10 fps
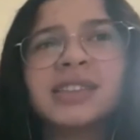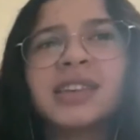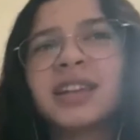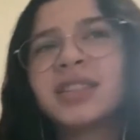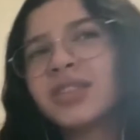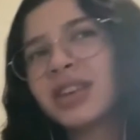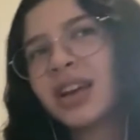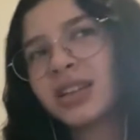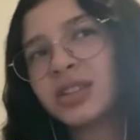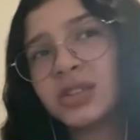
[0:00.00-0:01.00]
they look
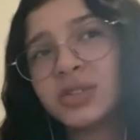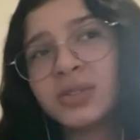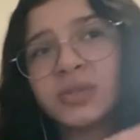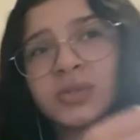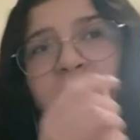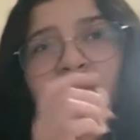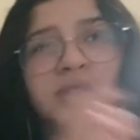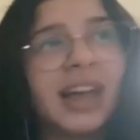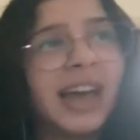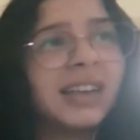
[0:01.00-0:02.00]
at you you
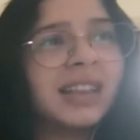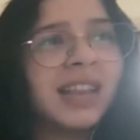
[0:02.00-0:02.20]
like